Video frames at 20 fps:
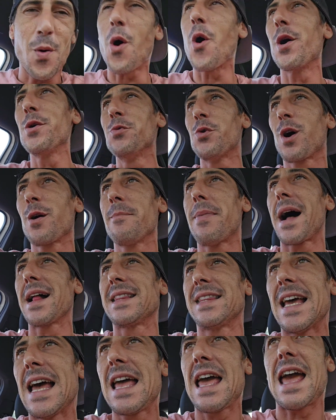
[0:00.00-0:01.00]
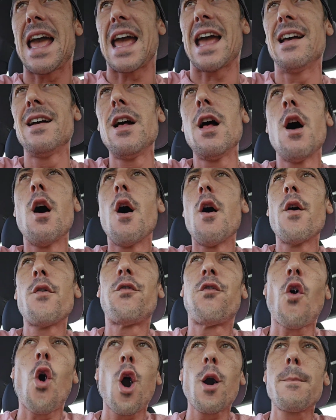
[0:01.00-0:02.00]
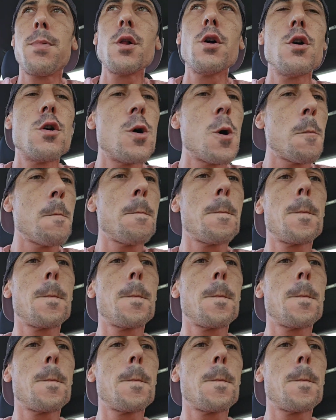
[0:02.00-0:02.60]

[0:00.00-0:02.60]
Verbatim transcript: Boy, we're about to hit Four blue,